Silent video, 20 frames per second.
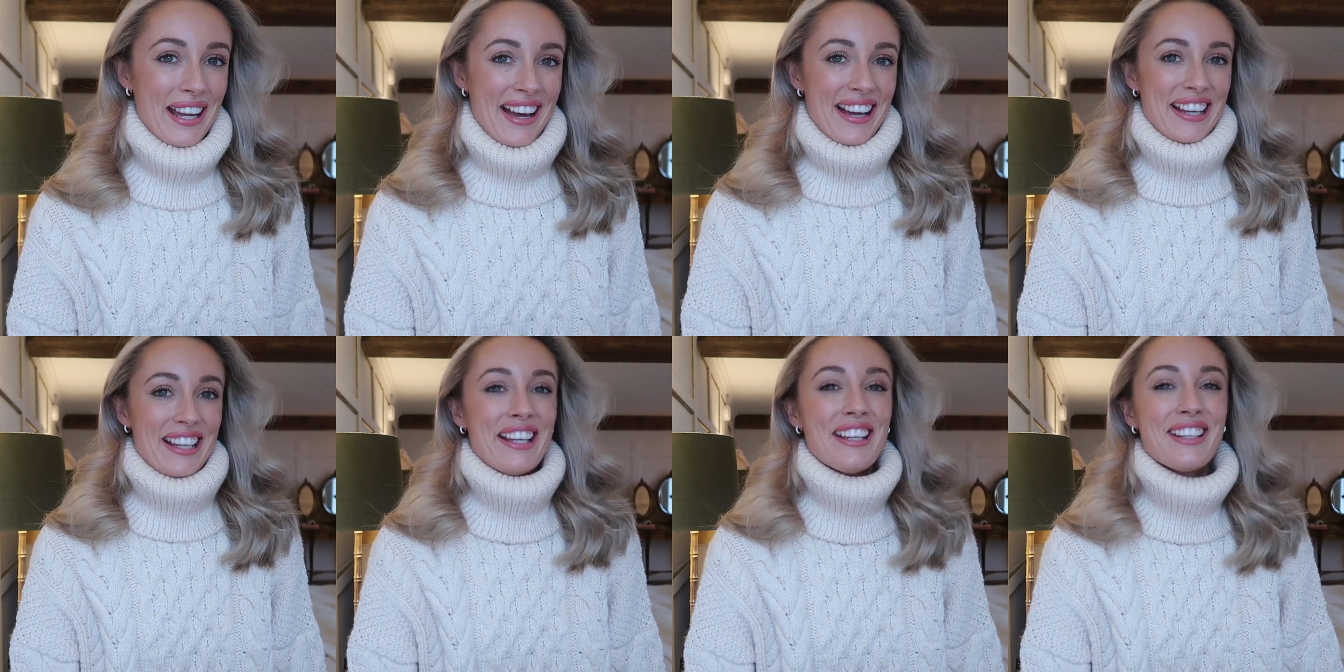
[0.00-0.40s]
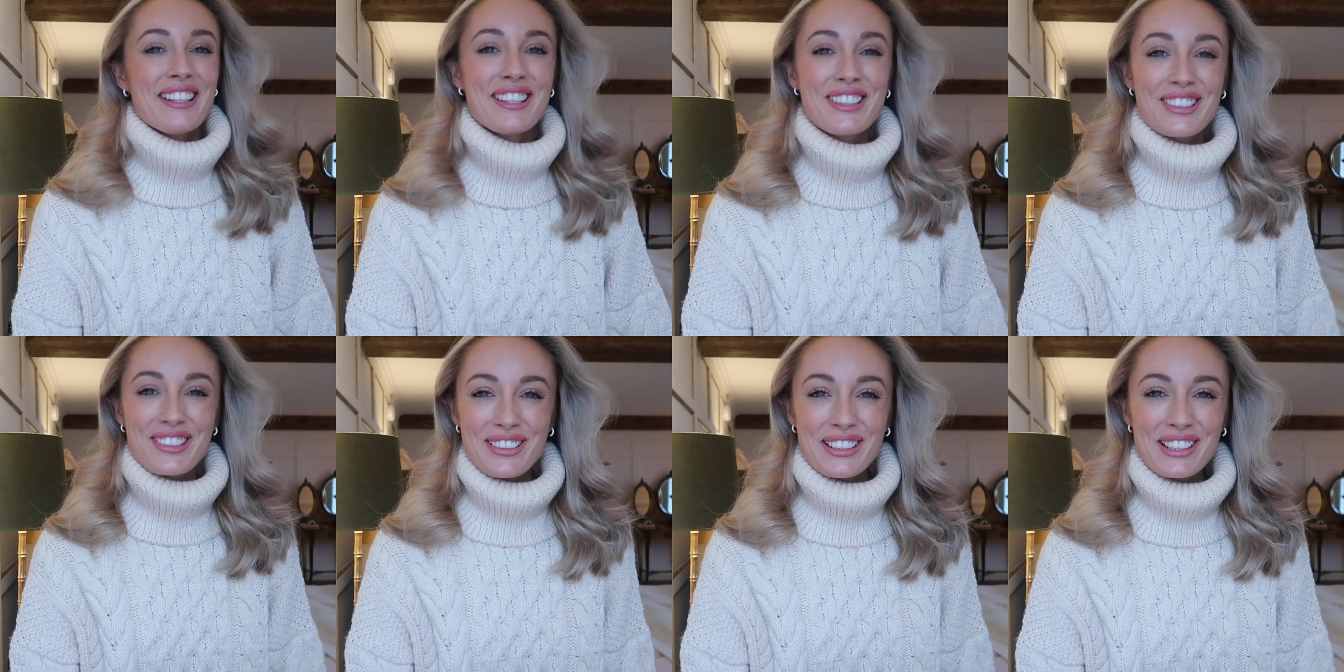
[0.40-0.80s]
hair
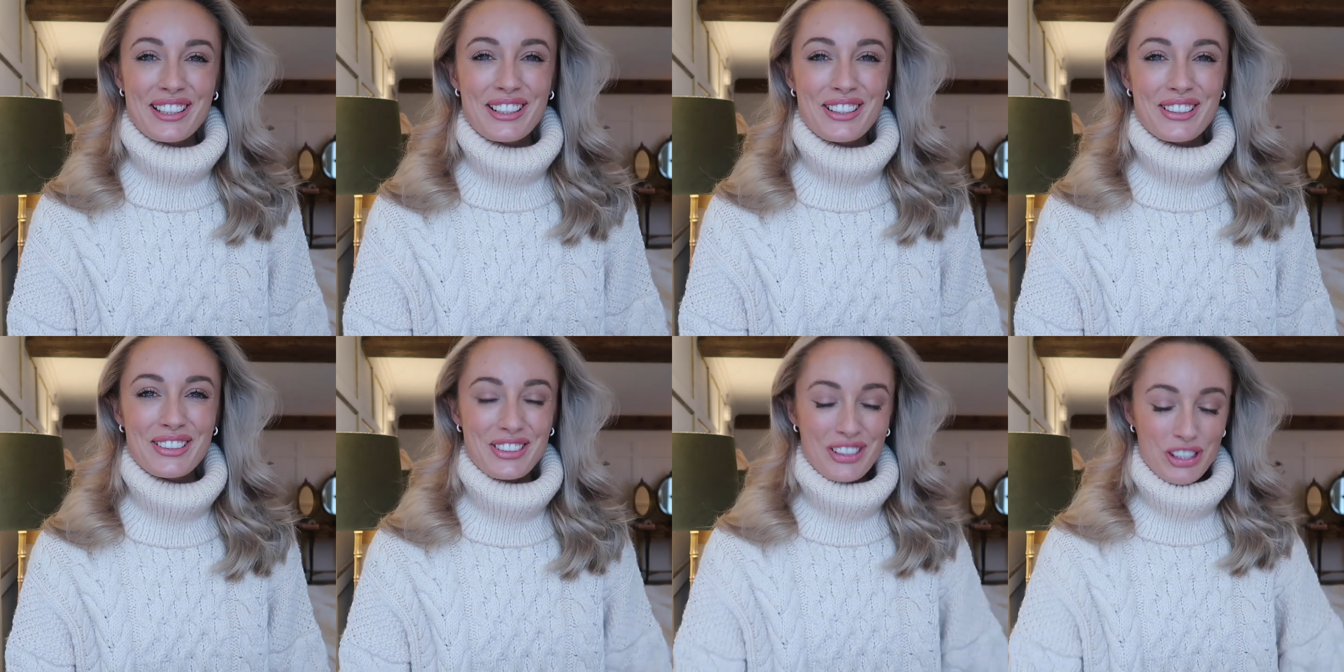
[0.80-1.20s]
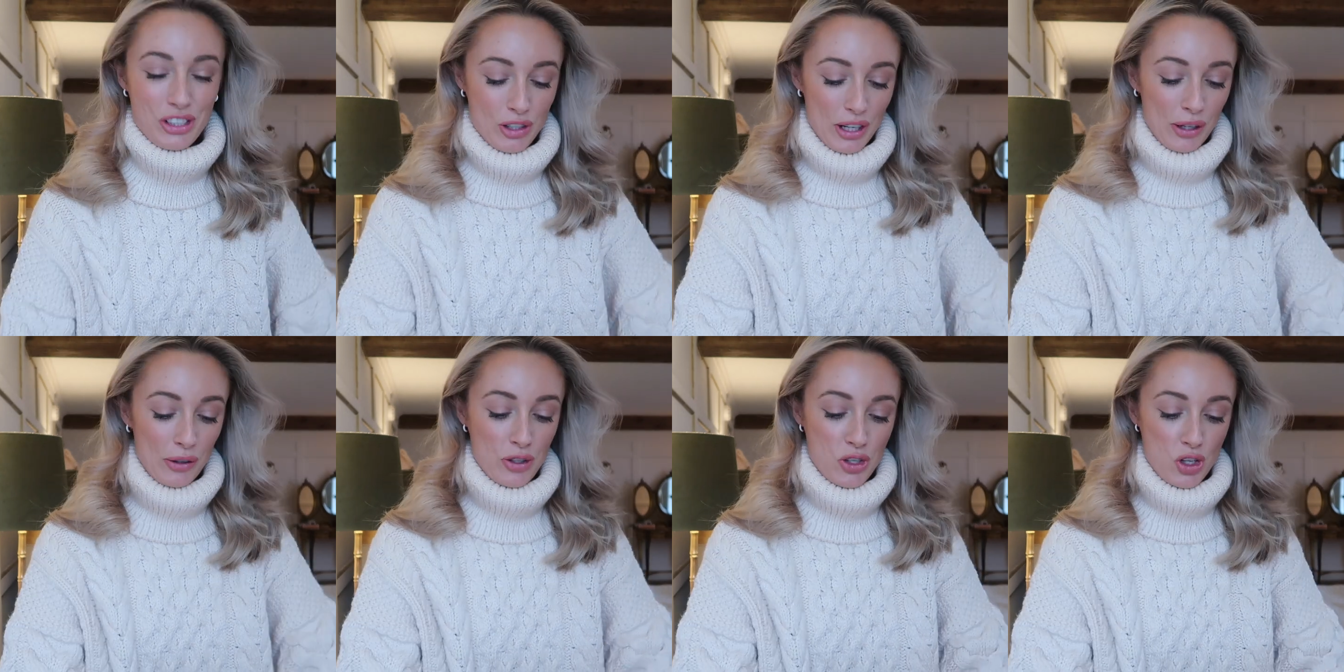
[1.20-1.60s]
so I can
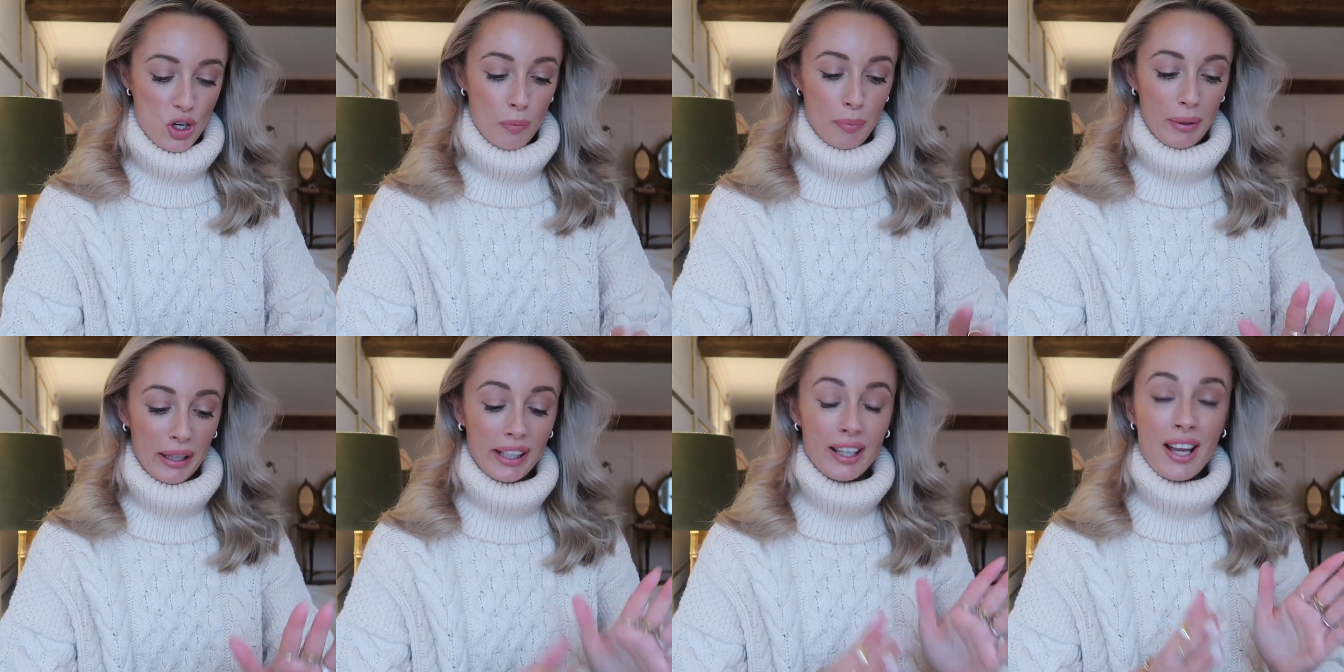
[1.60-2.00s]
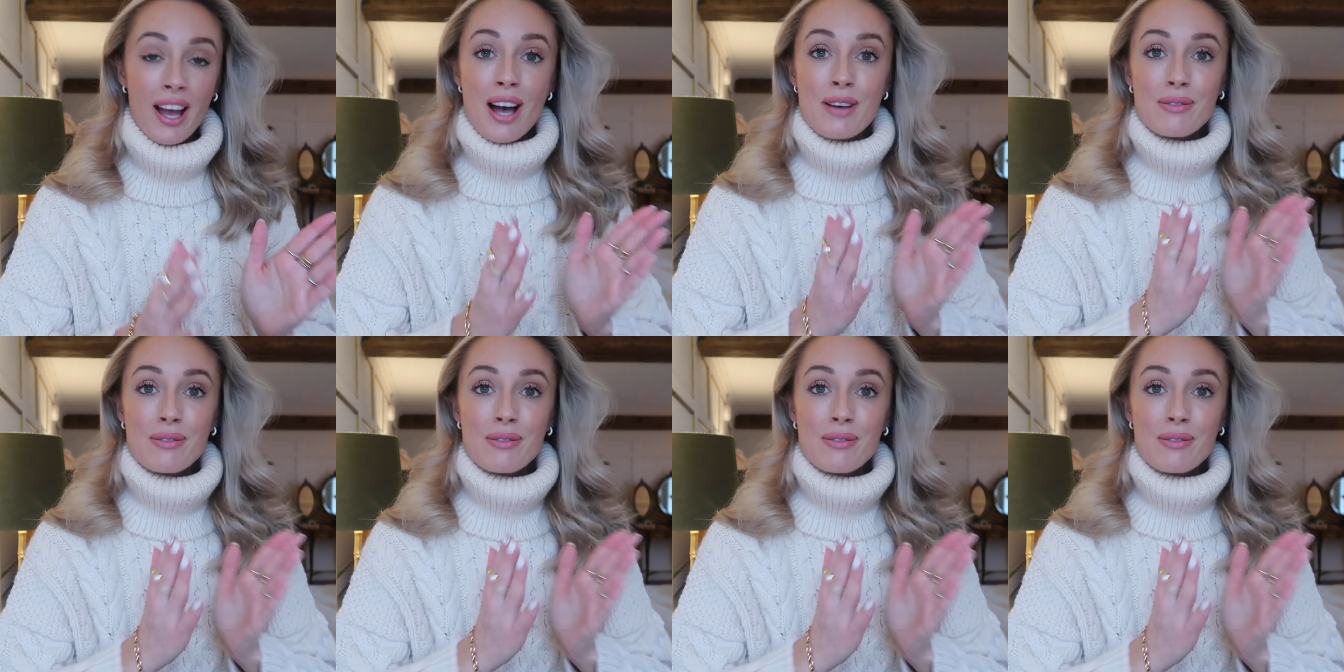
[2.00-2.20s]
concentrate on shopping.